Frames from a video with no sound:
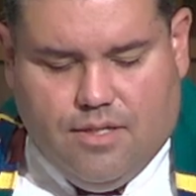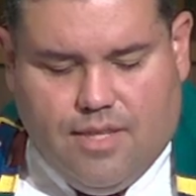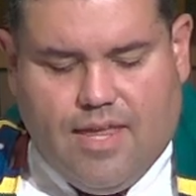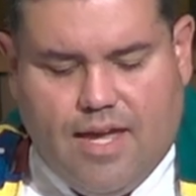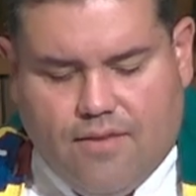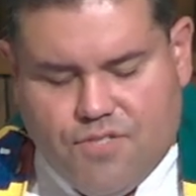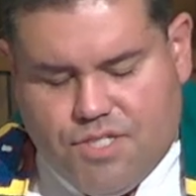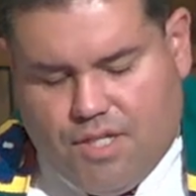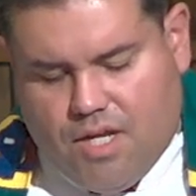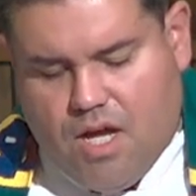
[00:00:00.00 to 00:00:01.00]
They have
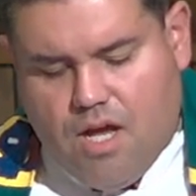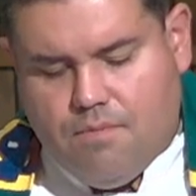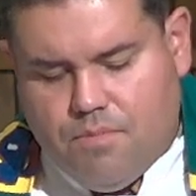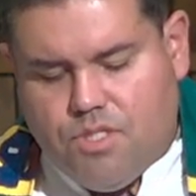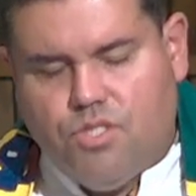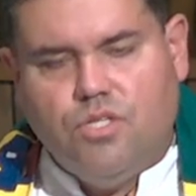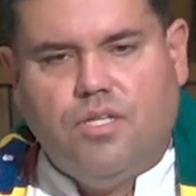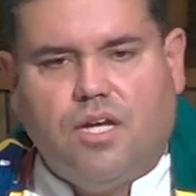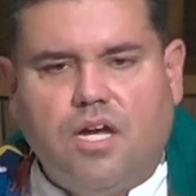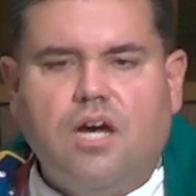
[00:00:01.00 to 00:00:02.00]
succumbed to
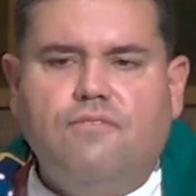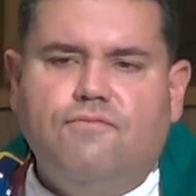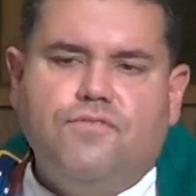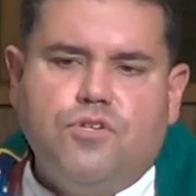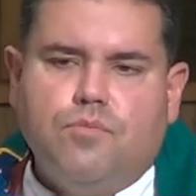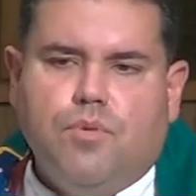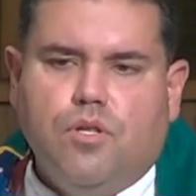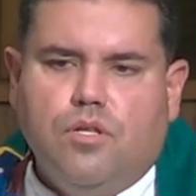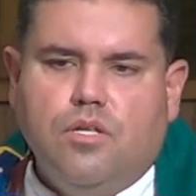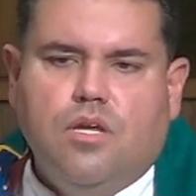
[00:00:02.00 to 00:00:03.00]
the
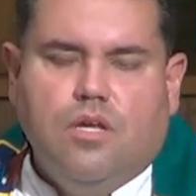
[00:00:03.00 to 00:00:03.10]
comfortable,